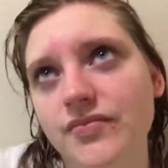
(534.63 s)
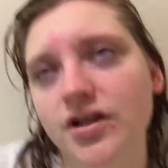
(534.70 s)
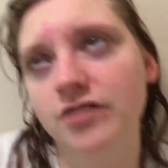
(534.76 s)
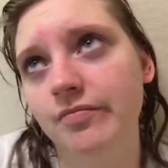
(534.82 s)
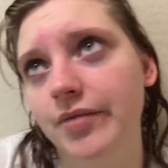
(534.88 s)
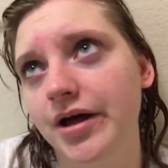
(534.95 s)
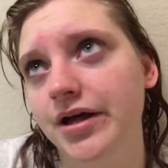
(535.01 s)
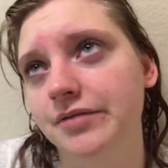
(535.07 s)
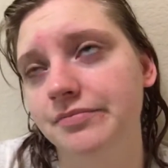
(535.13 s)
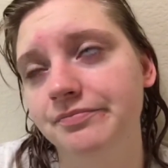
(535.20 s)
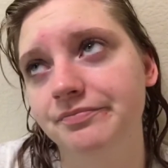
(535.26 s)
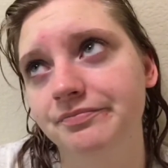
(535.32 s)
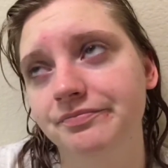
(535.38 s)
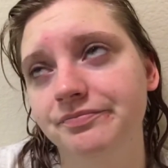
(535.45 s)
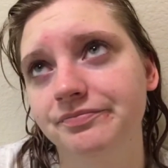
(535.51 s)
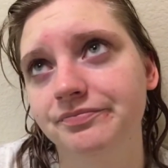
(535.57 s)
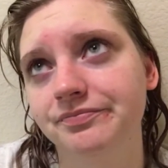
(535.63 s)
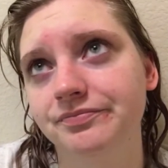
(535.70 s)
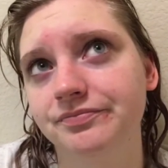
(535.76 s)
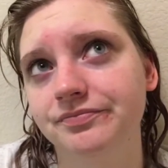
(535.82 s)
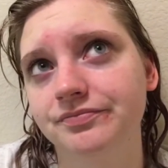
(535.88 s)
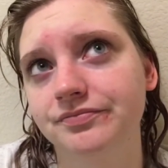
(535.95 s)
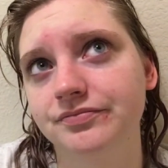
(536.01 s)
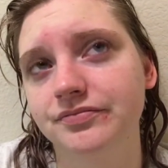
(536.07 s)
But
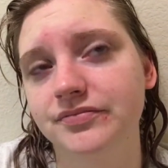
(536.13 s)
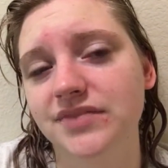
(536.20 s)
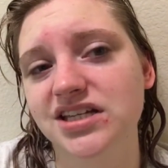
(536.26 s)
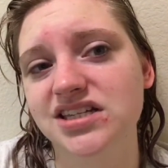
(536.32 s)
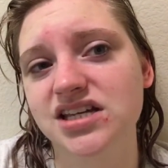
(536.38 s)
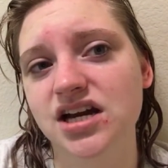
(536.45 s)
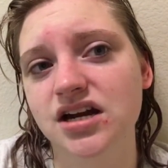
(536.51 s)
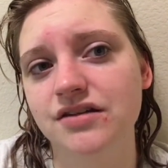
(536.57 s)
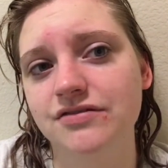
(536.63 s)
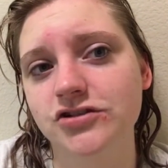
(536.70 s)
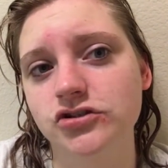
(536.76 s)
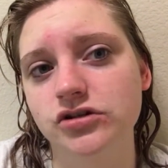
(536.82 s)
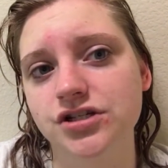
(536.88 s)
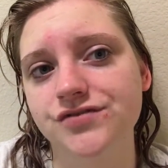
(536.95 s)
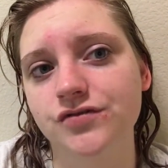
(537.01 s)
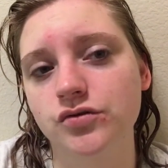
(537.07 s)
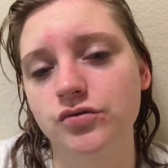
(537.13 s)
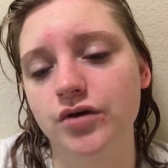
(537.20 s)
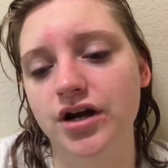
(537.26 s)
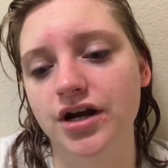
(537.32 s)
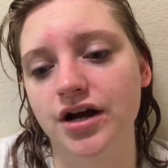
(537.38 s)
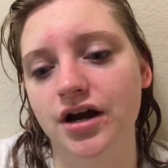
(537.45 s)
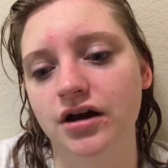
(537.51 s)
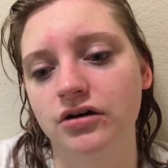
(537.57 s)
it's kind of stressful
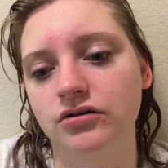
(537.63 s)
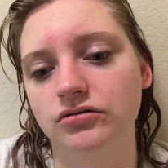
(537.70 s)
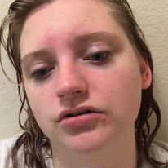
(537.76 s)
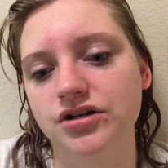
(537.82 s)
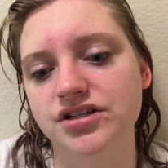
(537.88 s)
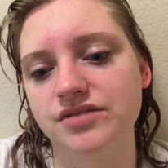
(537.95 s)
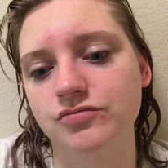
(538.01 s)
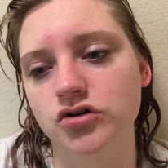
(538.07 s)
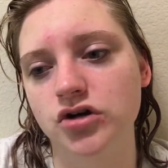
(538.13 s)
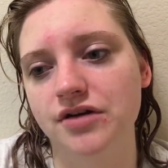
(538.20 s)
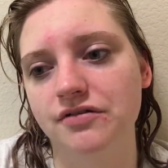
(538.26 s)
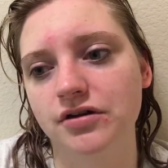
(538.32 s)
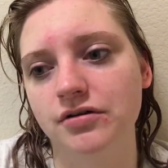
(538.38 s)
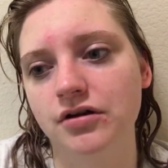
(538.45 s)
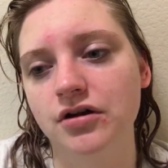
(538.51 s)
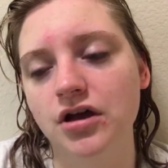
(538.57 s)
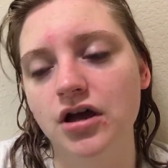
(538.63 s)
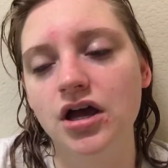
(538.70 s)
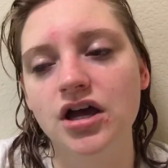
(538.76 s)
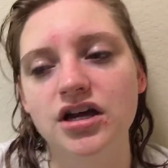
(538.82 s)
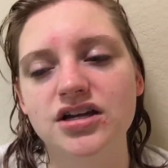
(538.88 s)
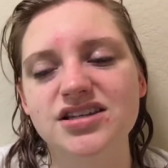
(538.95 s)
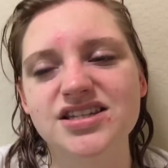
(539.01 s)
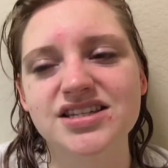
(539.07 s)
right now because I'm driving,
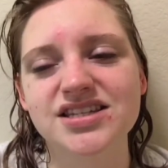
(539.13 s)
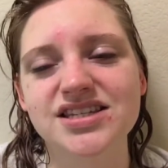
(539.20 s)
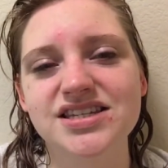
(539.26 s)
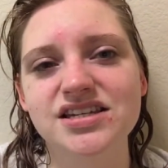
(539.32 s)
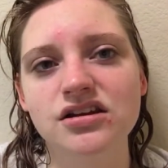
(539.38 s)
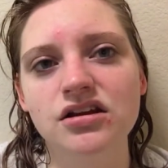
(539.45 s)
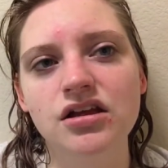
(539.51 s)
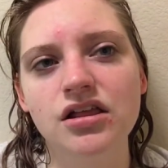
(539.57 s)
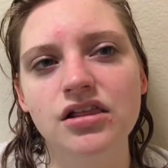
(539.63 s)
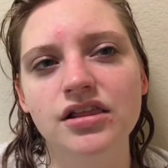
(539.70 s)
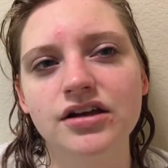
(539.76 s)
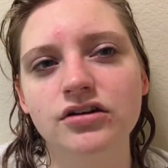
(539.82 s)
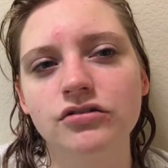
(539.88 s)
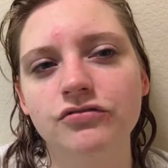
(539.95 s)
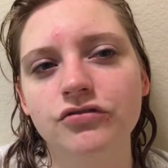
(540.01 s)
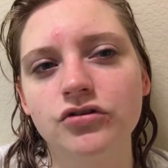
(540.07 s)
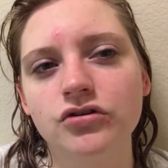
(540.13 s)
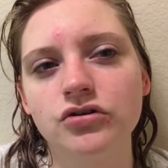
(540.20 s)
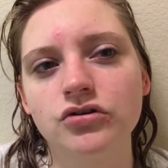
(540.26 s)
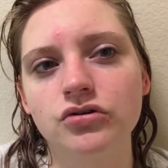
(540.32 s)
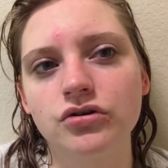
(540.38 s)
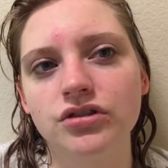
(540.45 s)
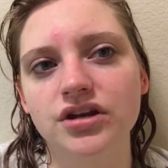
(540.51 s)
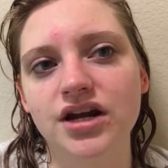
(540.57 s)
because it's still a little further
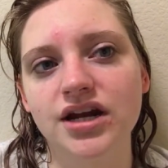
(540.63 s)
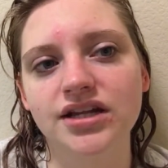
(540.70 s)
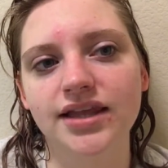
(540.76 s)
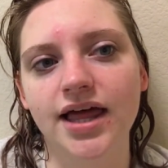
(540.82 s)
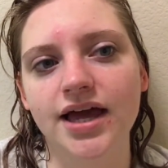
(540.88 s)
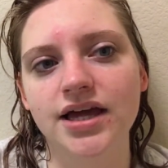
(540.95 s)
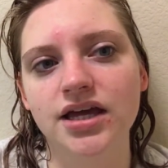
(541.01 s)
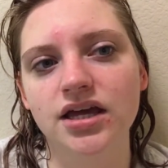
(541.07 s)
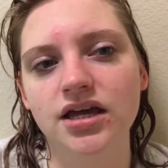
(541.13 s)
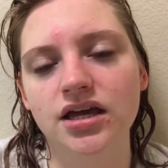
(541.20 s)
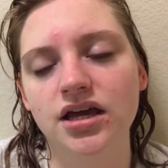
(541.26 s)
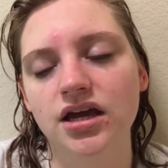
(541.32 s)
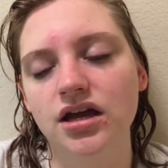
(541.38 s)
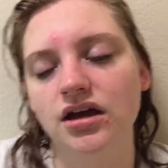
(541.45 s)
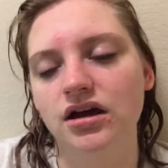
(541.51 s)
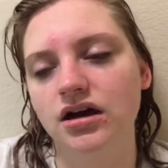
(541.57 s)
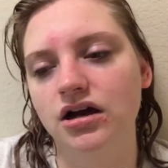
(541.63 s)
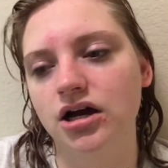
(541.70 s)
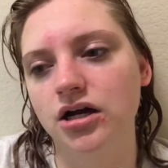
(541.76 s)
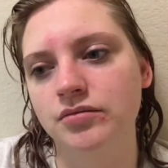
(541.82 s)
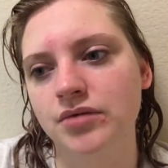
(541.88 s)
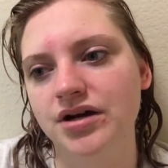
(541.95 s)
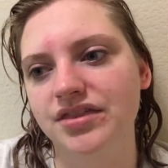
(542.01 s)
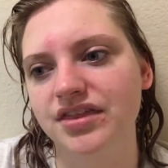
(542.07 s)
north than I'd like.
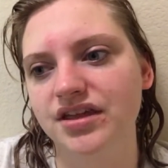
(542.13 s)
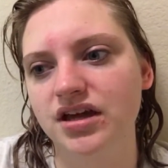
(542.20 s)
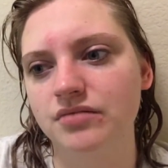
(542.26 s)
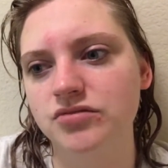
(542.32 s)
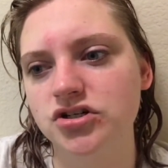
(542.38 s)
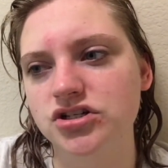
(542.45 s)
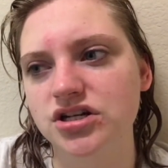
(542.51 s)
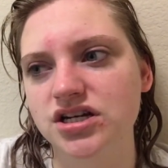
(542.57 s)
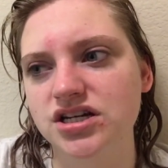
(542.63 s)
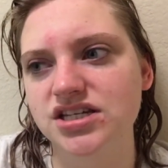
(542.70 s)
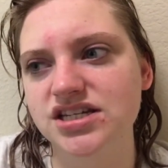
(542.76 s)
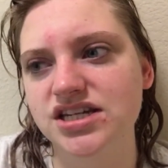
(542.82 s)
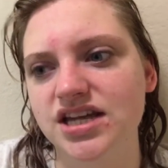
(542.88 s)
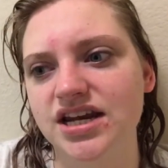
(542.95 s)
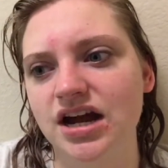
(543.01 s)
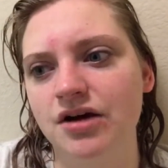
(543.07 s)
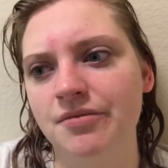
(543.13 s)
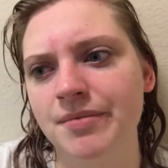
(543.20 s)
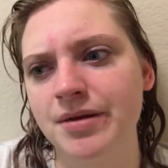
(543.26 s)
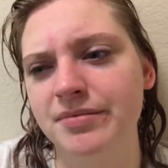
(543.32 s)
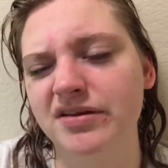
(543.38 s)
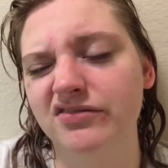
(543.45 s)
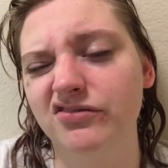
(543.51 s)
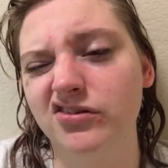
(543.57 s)
I think I'm just going to stick it out
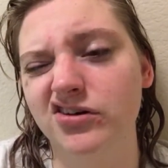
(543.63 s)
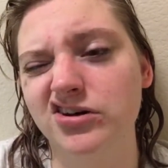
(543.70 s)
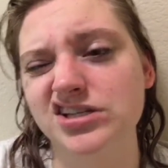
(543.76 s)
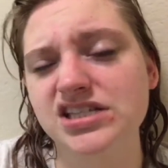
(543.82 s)
maybe for